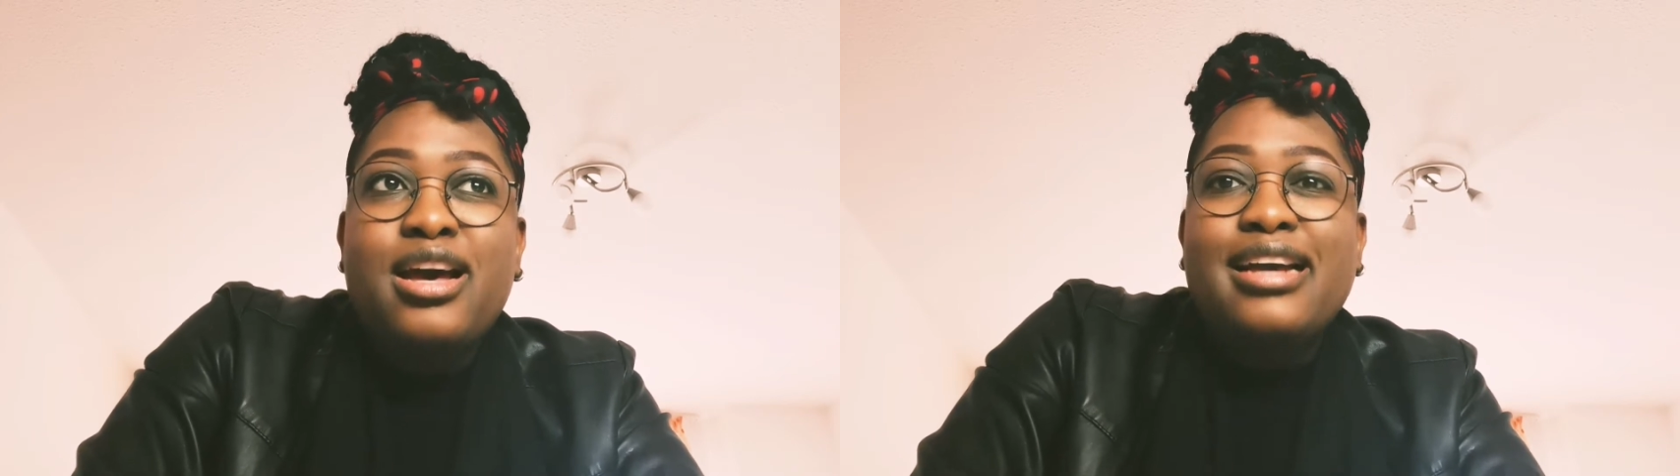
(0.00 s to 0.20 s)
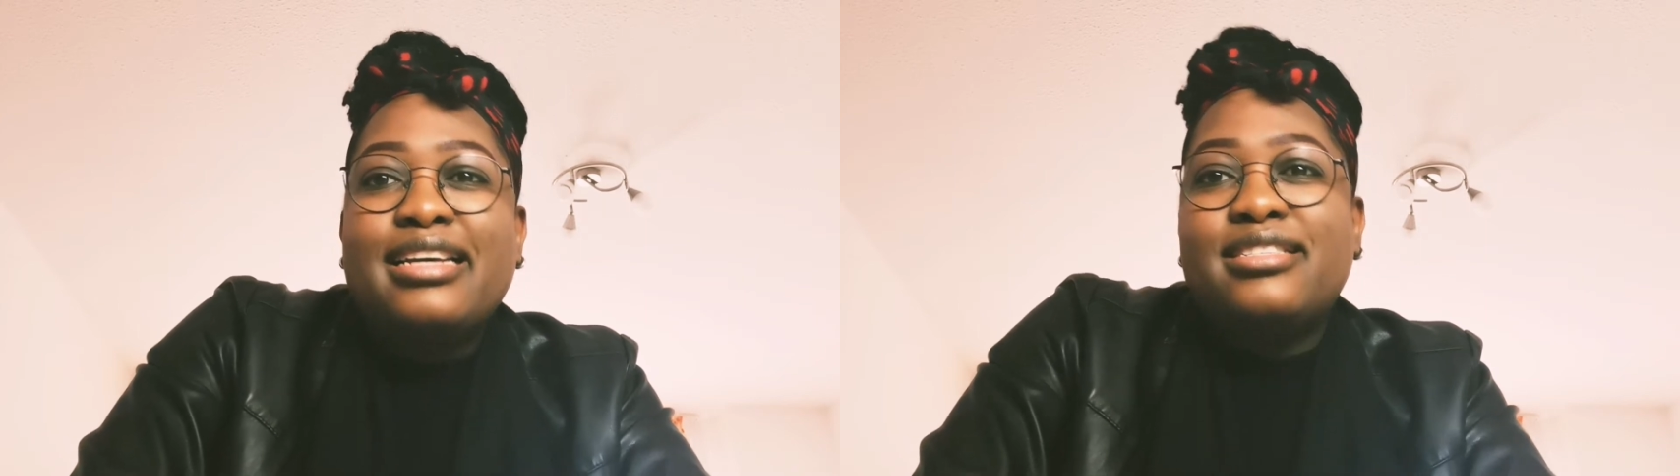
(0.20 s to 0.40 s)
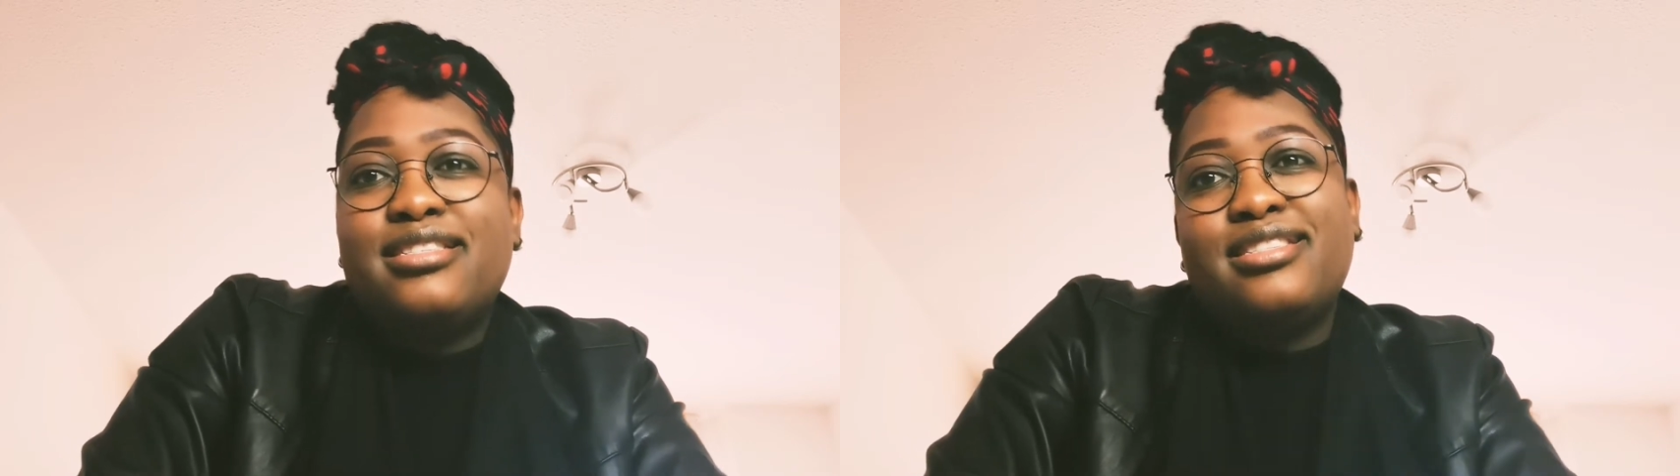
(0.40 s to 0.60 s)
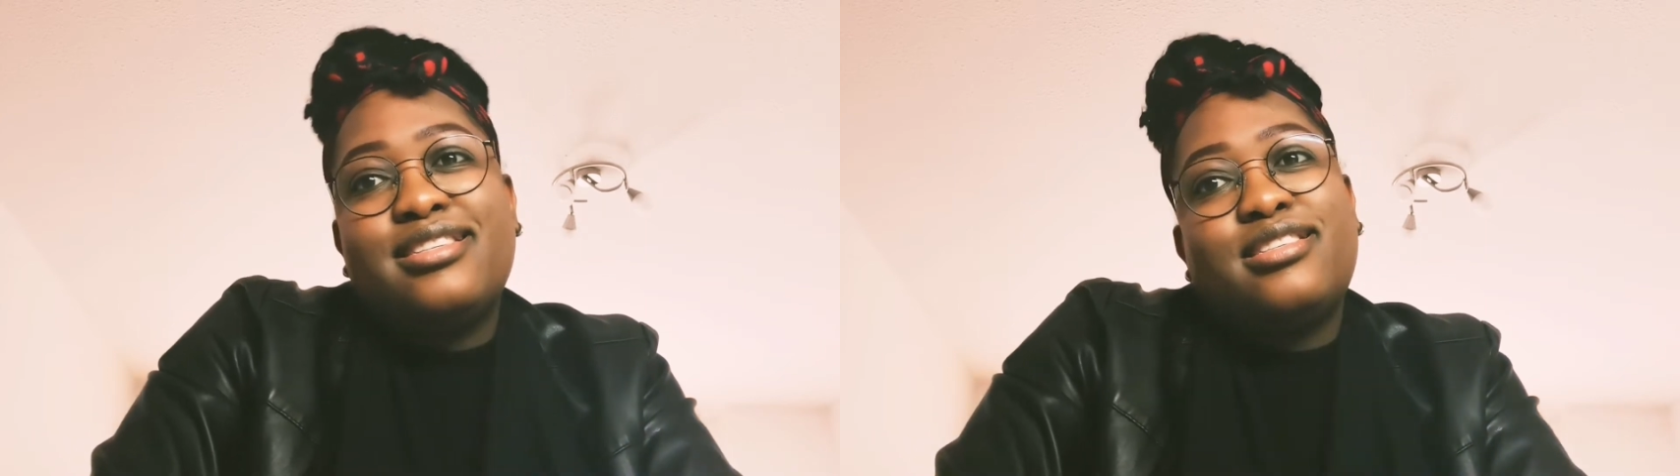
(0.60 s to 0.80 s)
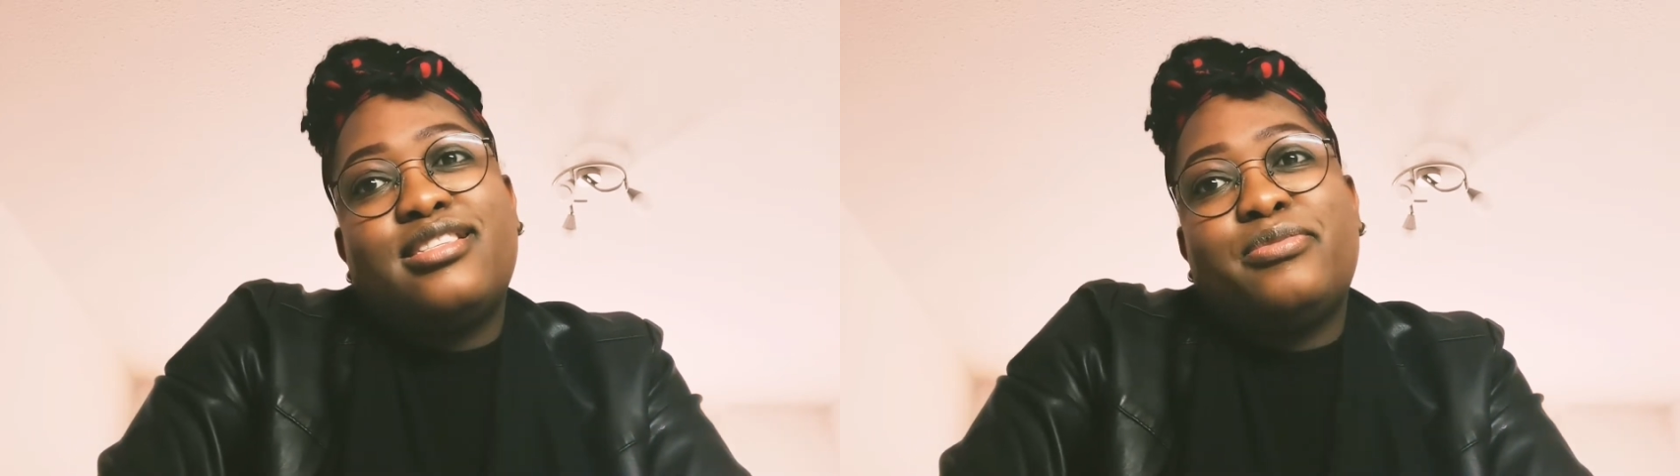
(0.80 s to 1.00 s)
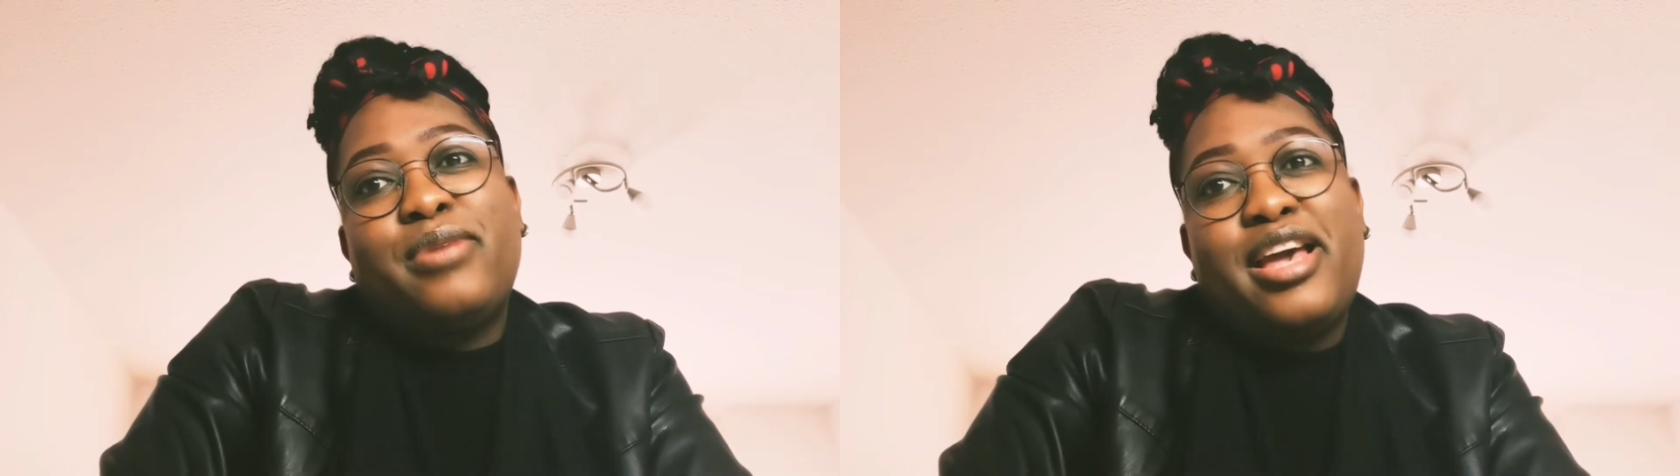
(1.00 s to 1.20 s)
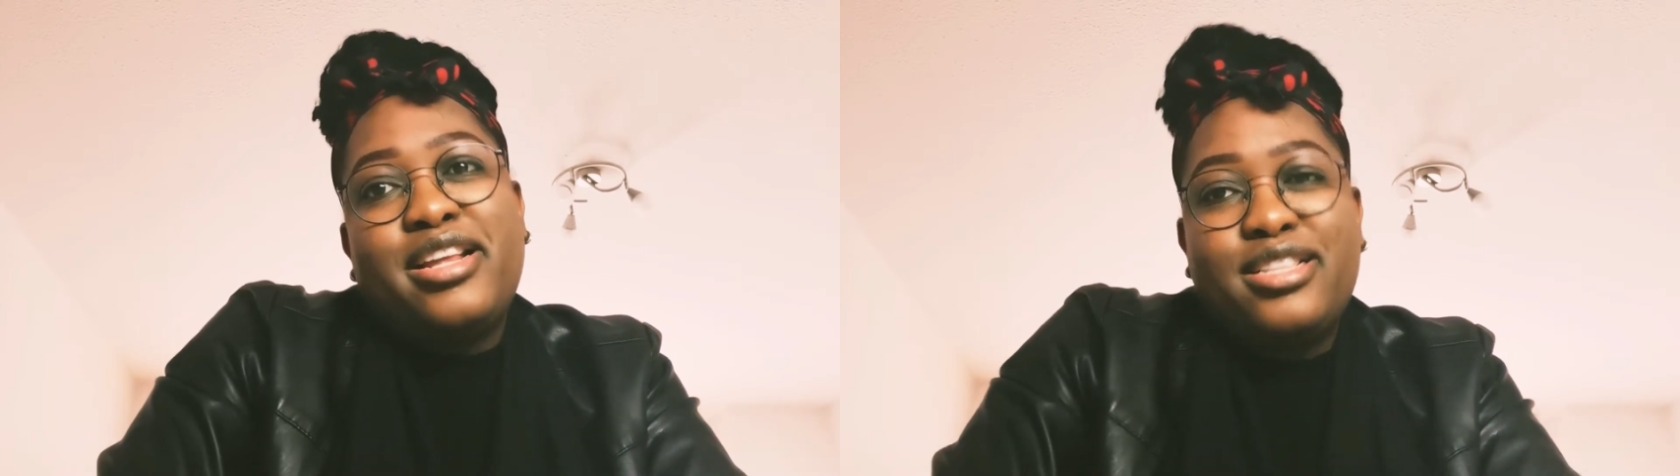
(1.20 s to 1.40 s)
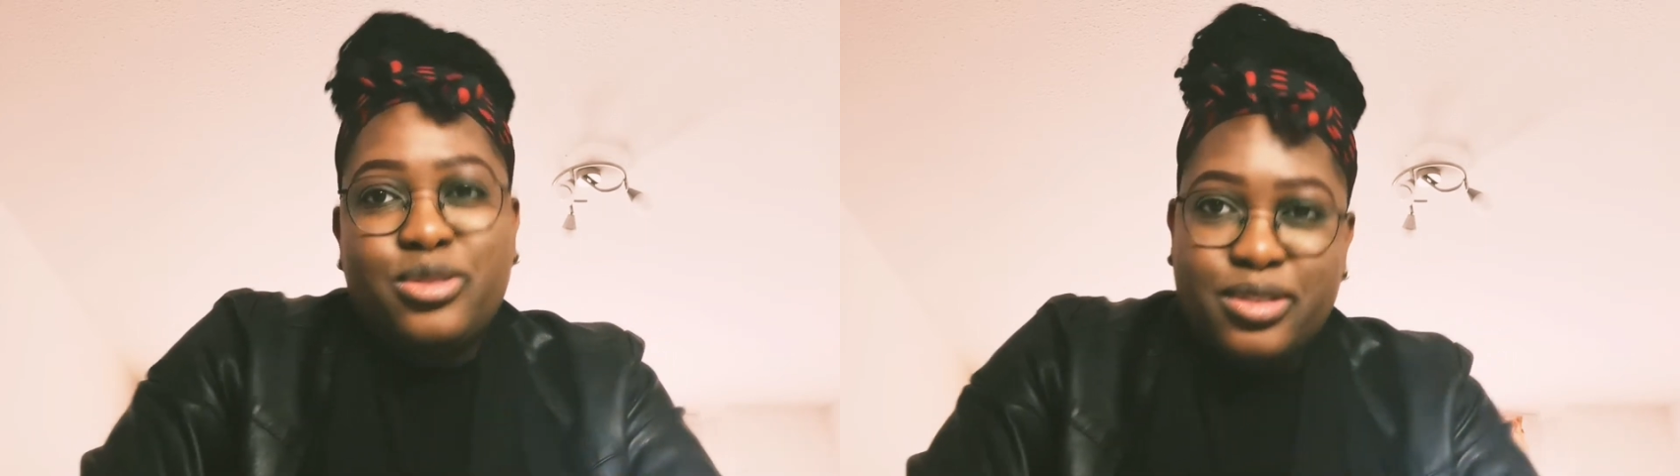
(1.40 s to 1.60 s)
I guess this
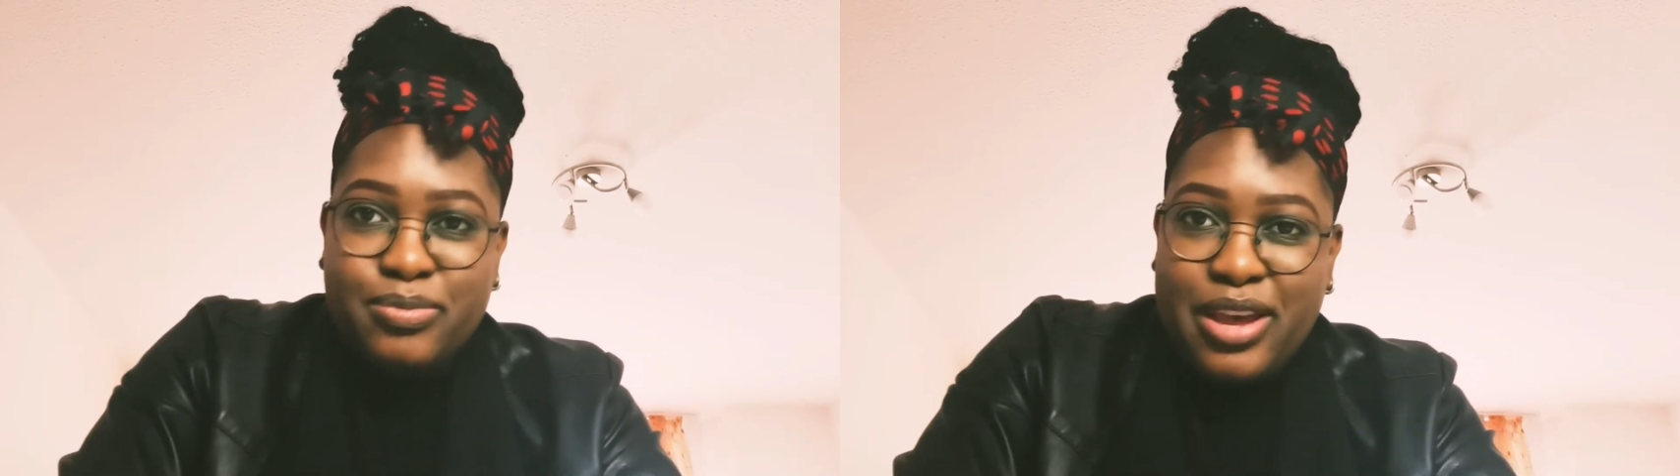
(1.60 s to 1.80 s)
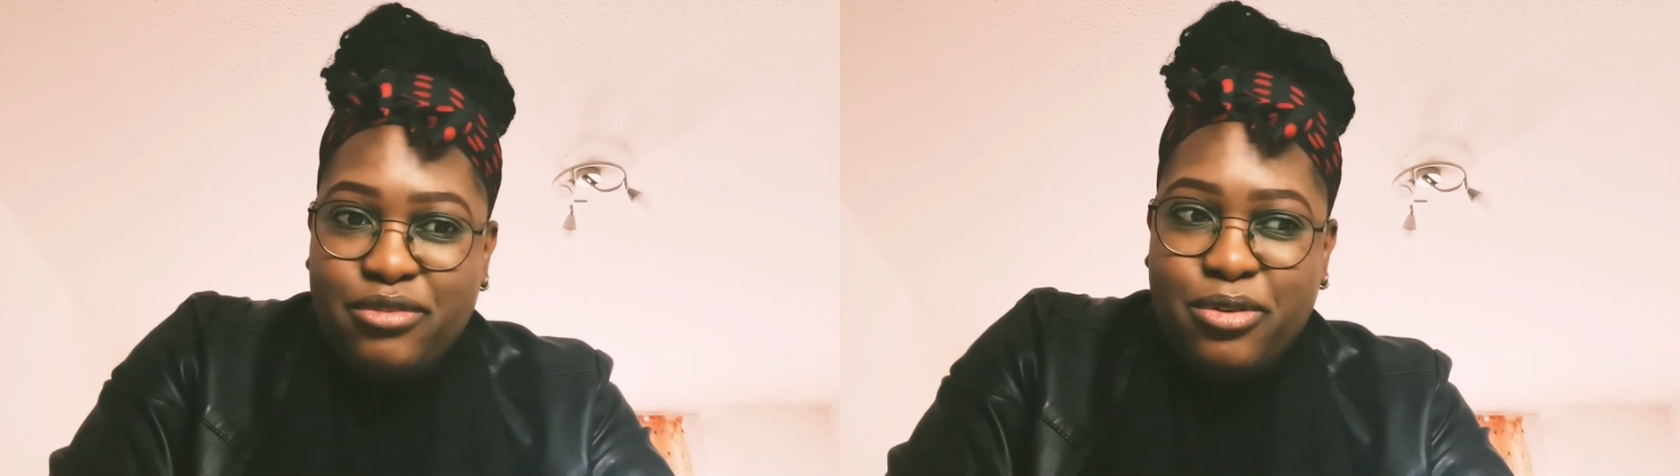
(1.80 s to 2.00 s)
was made